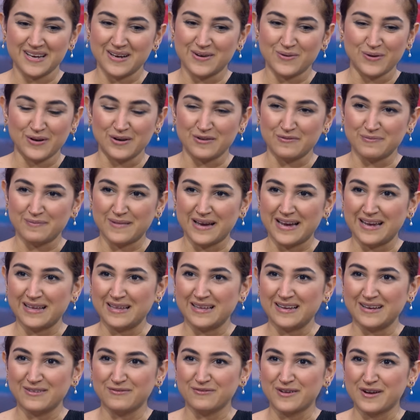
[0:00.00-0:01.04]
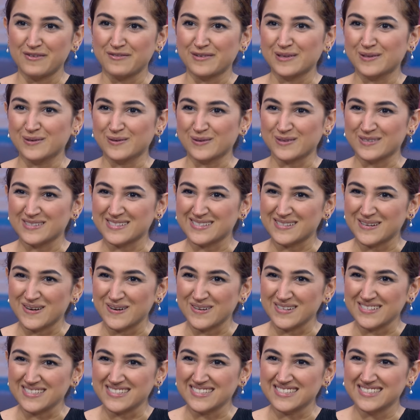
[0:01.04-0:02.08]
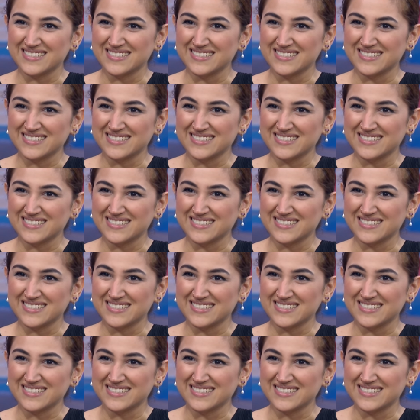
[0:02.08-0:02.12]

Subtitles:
one of my favorite local stars.